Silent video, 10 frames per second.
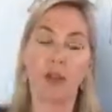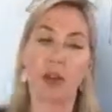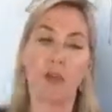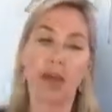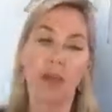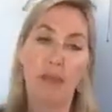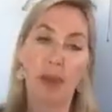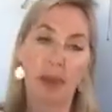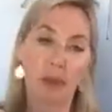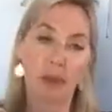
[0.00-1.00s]

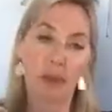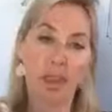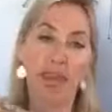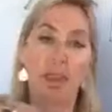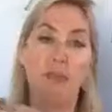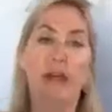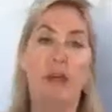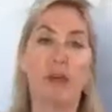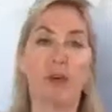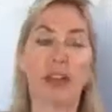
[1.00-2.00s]
metabolic rate and my
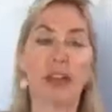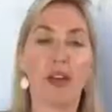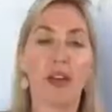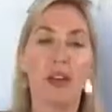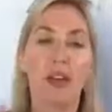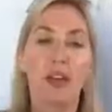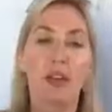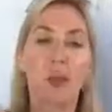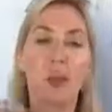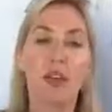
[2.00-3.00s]
own health
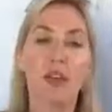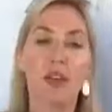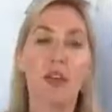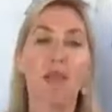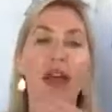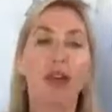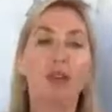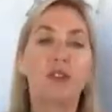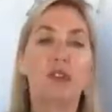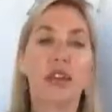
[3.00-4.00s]
with some
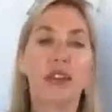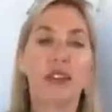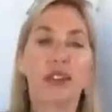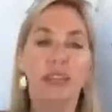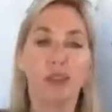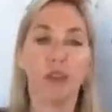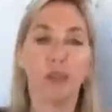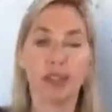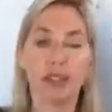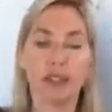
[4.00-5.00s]
outside
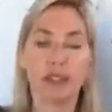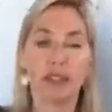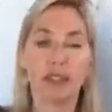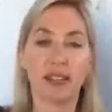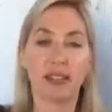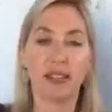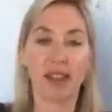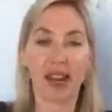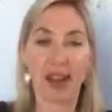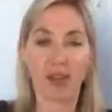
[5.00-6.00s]
therapies
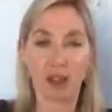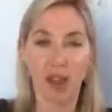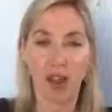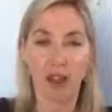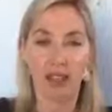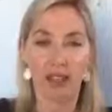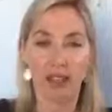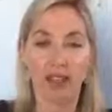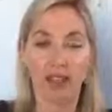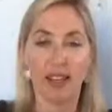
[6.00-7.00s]
that I've tried.
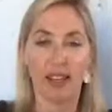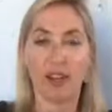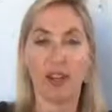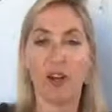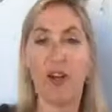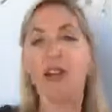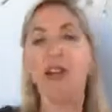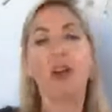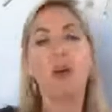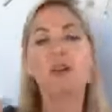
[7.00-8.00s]
You know, I
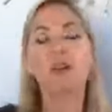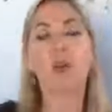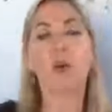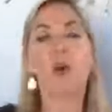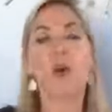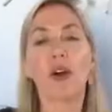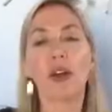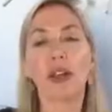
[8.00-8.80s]
think that was the core